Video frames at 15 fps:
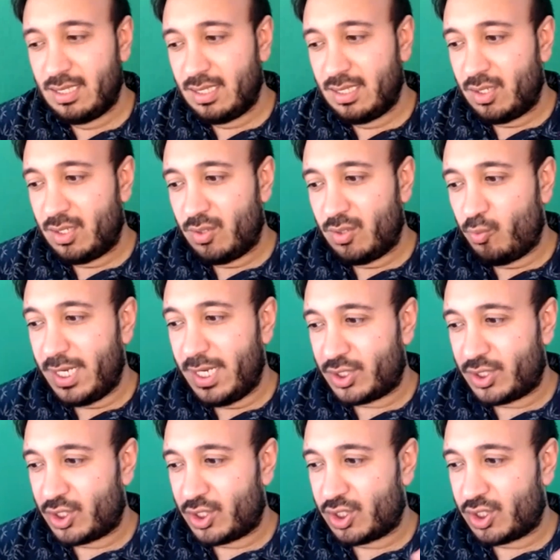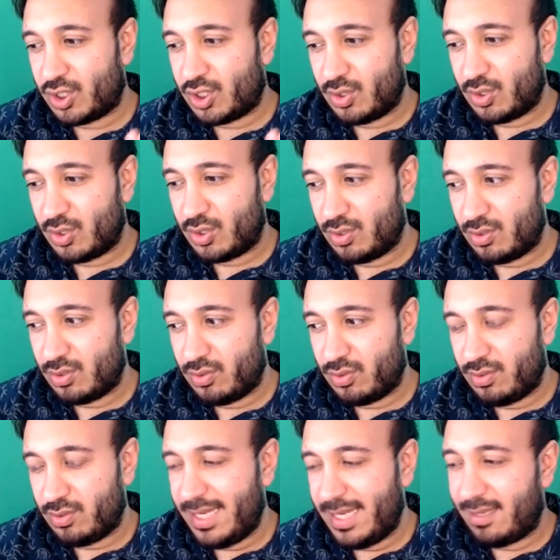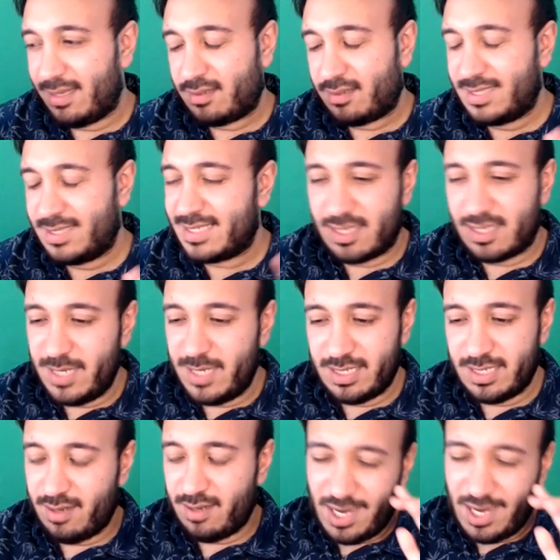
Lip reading: Which, yeah, because as a comedian, I